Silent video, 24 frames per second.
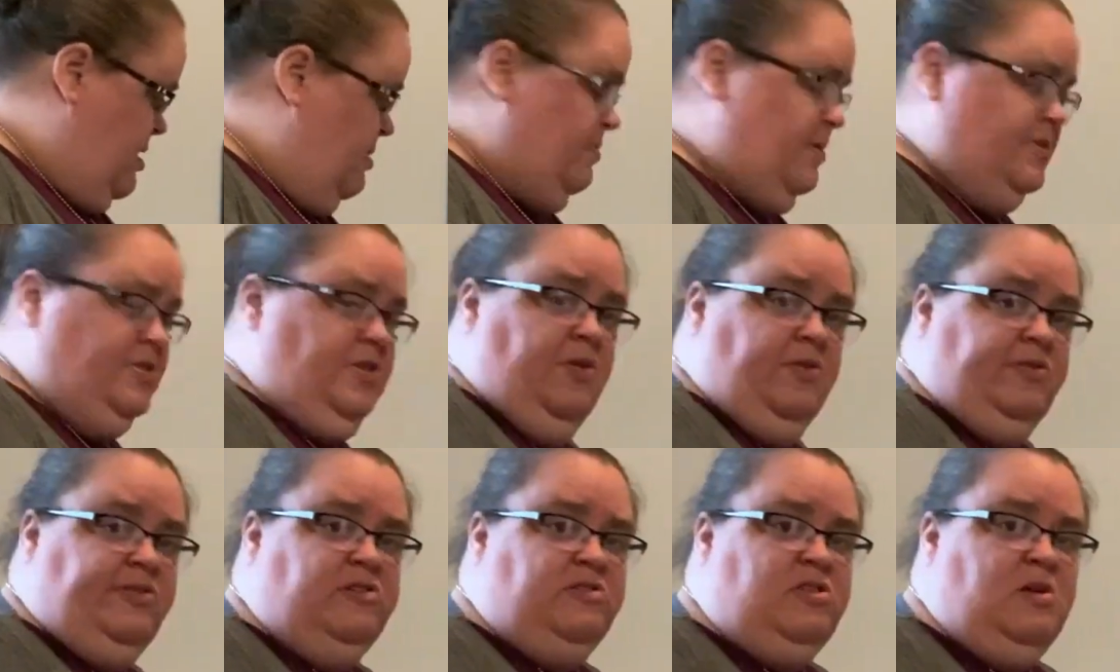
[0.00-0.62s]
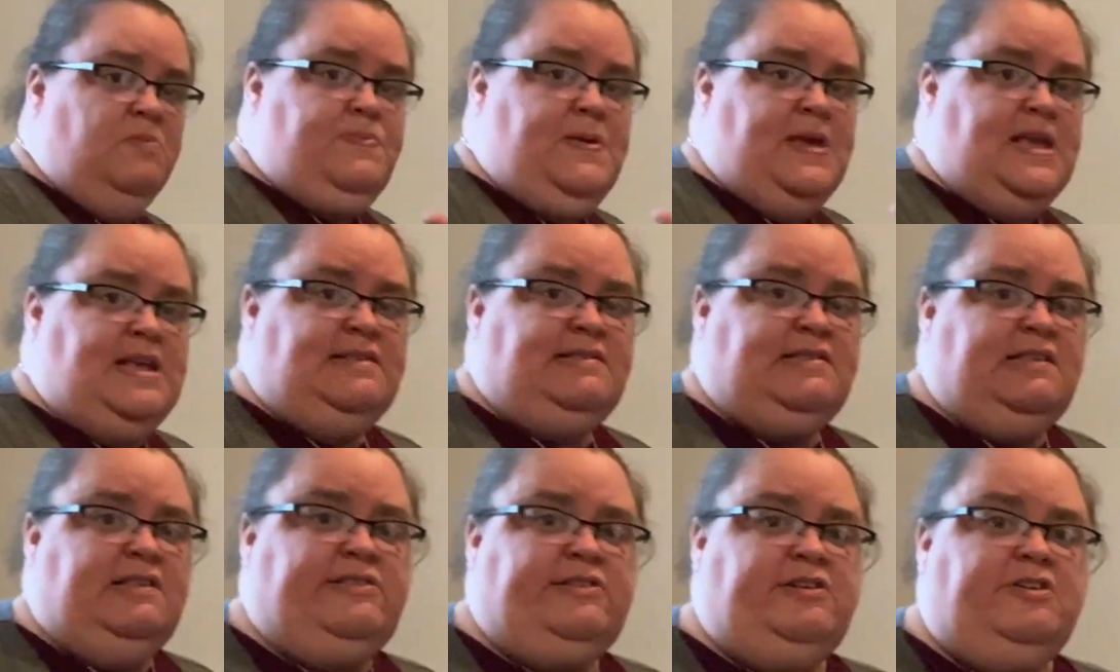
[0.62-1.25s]
But those are the
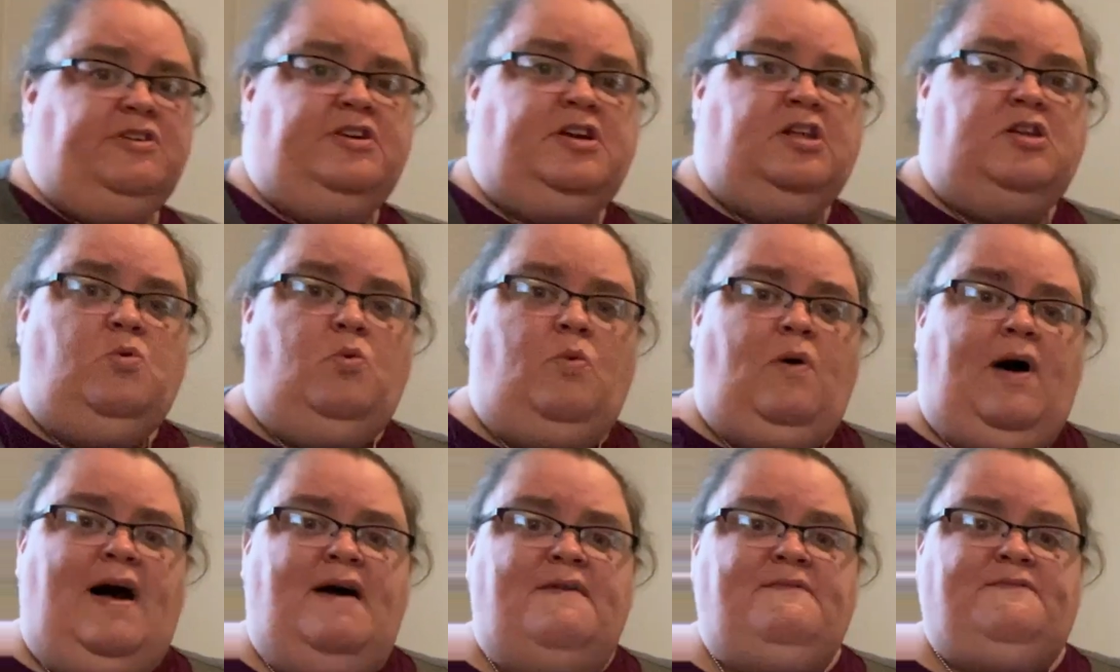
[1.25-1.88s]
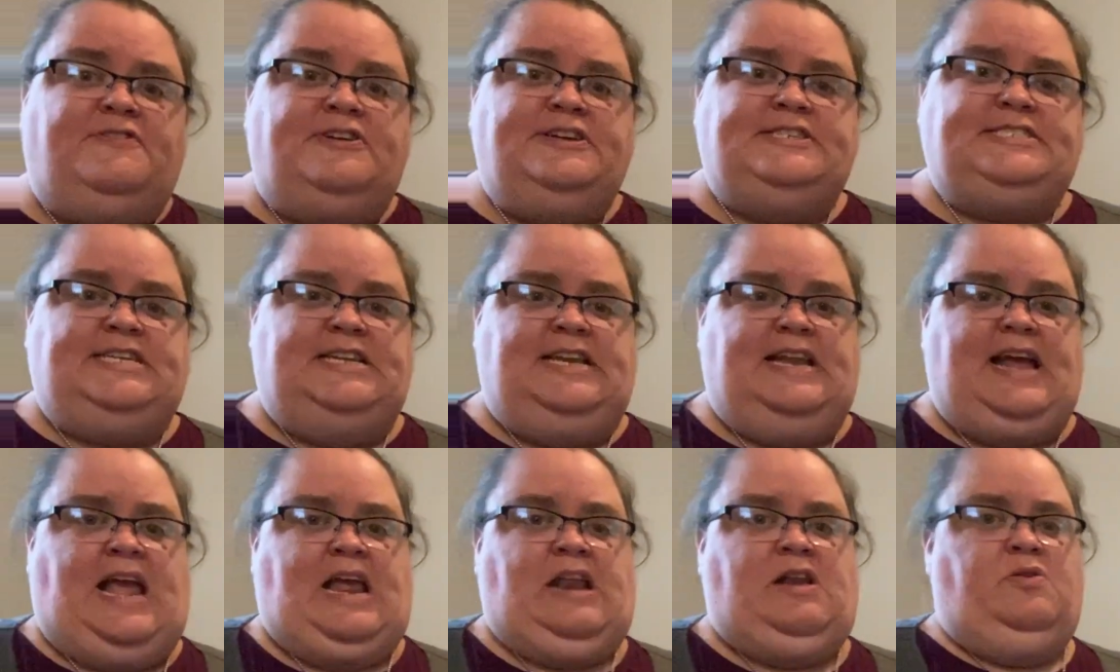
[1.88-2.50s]
pieces you're going to want for
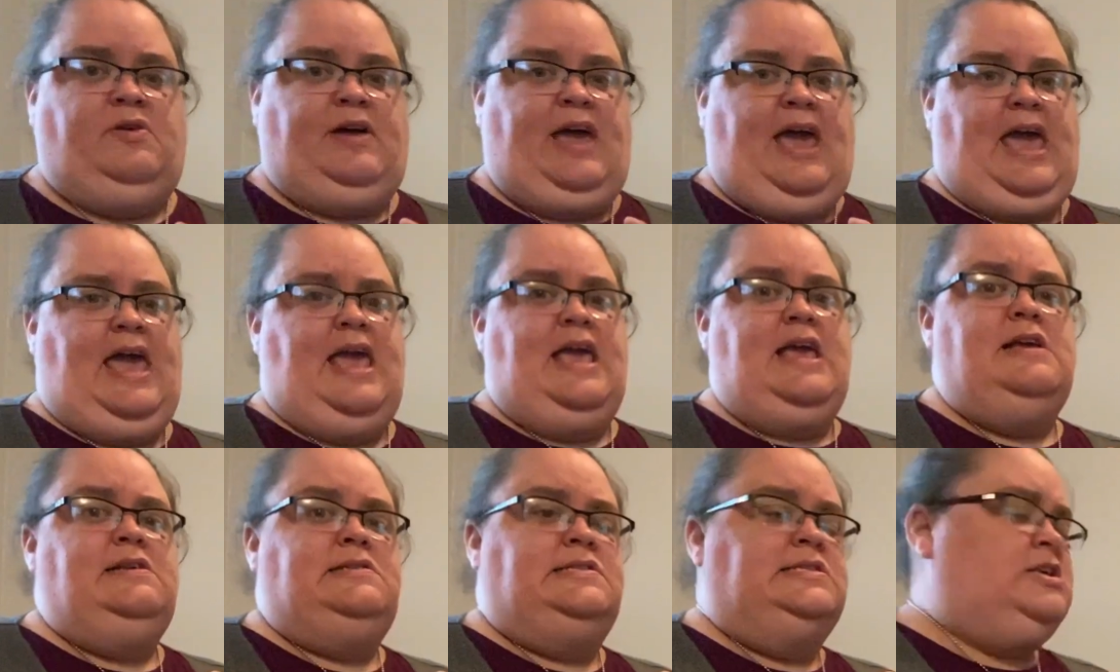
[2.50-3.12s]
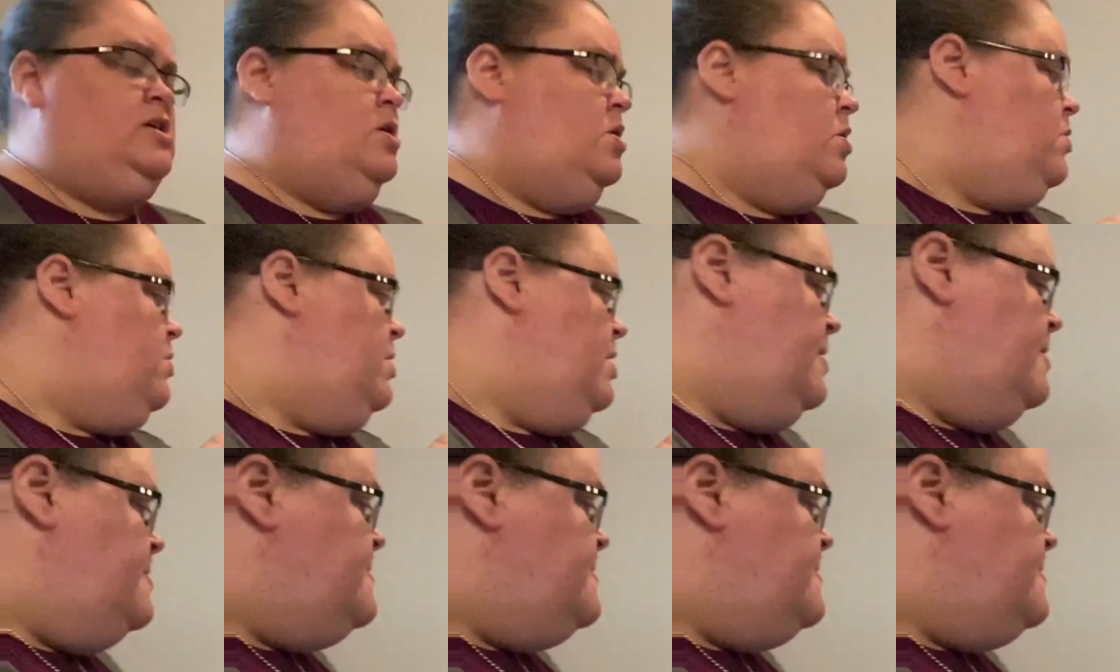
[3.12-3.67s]
tonight, okay? So